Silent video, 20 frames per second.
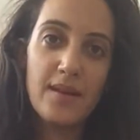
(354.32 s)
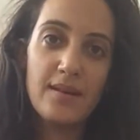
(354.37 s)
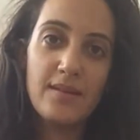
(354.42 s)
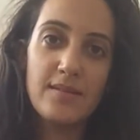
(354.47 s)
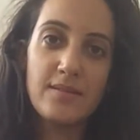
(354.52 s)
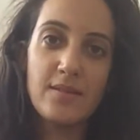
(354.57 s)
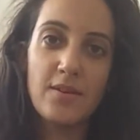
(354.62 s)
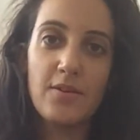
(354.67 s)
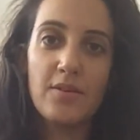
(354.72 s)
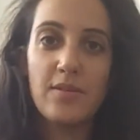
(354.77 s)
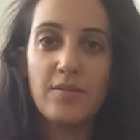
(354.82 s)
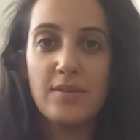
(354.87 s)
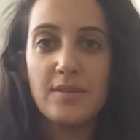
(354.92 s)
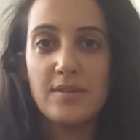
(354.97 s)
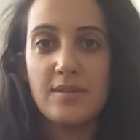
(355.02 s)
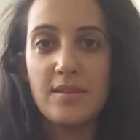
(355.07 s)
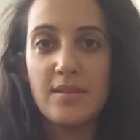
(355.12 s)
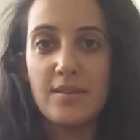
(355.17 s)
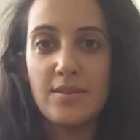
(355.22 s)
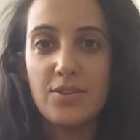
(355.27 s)
So there
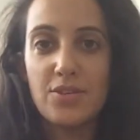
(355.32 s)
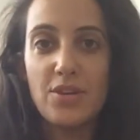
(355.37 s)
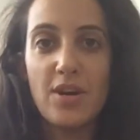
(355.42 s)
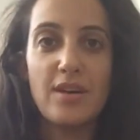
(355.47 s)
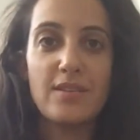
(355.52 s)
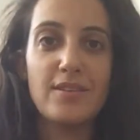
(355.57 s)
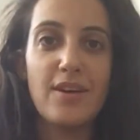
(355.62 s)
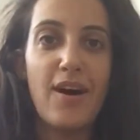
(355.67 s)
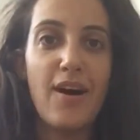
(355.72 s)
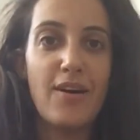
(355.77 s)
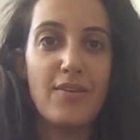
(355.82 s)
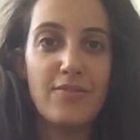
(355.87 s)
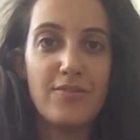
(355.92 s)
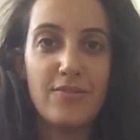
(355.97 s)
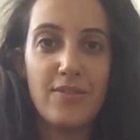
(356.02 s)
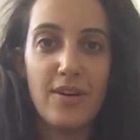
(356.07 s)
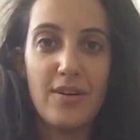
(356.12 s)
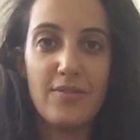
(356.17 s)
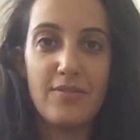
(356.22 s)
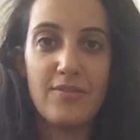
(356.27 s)
is a shut
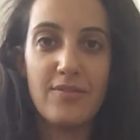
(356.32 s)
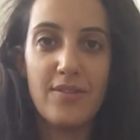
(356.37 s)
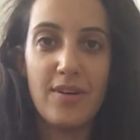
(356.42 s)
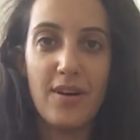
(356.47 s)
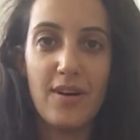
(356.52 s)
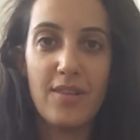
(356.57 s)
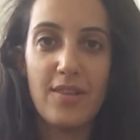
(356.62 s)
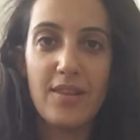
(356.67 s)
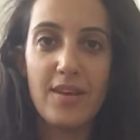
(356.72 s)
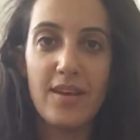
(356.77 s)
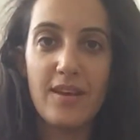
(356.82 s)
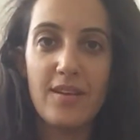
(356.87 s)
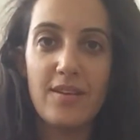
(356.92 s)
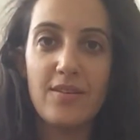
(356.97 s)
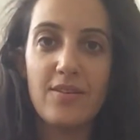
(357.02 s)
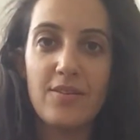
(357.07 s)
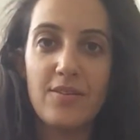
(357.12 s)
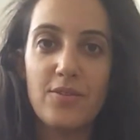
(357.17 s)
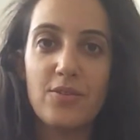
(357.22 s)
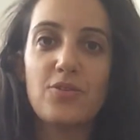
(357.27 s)
off of all the
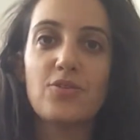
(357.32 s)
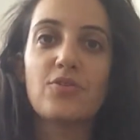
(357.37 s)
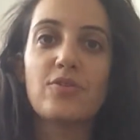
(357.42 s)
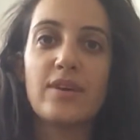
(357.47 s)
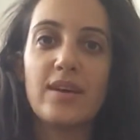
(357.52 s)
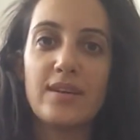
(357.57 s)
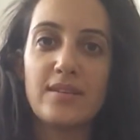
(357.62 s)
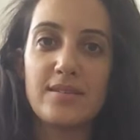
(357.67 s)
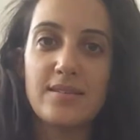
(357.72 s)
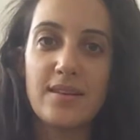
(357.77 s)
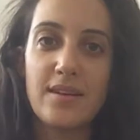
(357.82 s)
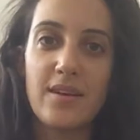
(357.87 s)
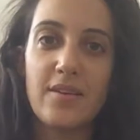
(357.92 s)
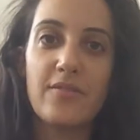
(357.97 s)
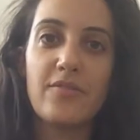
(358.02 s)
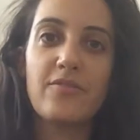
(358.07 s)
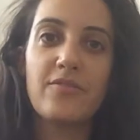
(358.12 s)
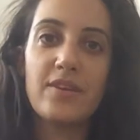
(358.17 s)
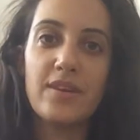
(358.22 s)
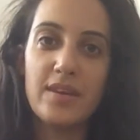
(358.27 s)
nutrients that are
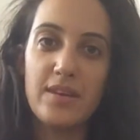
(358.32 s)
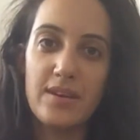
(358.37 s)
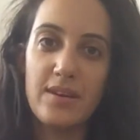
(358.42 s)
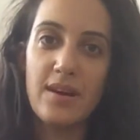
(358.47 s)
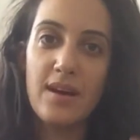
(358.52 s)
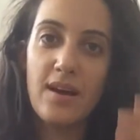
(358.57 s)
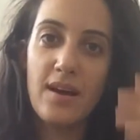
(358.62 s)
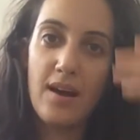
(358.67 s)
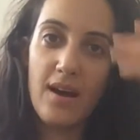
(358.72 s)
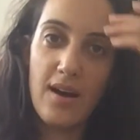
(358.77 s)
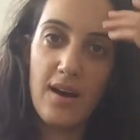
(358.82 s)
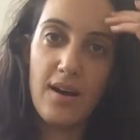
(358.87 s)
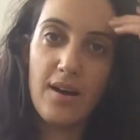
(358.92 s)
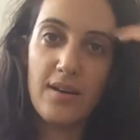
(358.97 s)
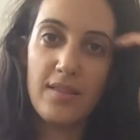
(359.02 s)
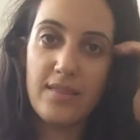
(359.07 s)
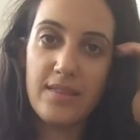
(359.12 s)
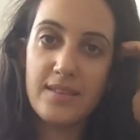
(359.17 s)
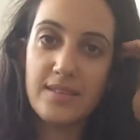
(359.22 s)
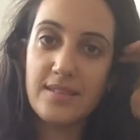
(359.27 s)
feeding
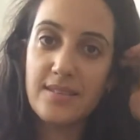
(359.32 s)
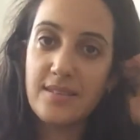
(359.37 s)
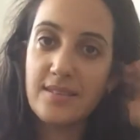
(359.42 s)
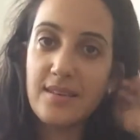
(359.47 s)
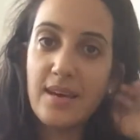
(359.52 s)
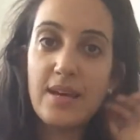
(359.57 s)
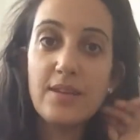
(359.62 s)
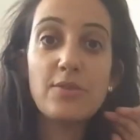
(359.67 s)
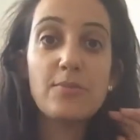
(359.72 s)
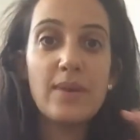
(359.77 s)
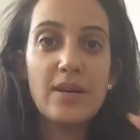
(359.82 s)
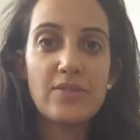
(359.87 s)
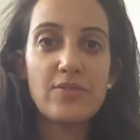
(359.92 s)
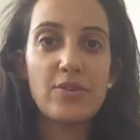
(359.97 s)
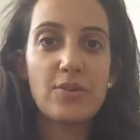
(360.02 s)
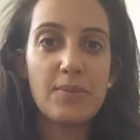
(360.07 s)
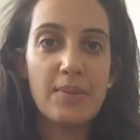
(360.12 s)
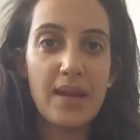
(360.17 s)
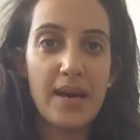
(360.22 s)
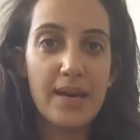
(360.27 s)
this
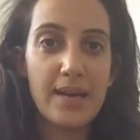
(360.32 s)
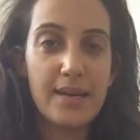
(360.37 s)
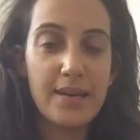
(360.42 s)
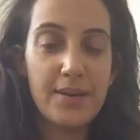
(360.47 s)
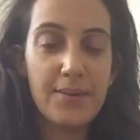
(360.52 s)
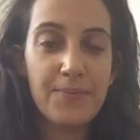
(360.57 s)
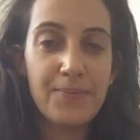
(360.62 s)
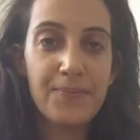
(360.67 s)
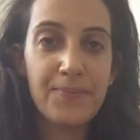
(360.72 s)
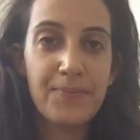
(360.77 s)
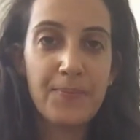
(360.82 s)
endometrium lining.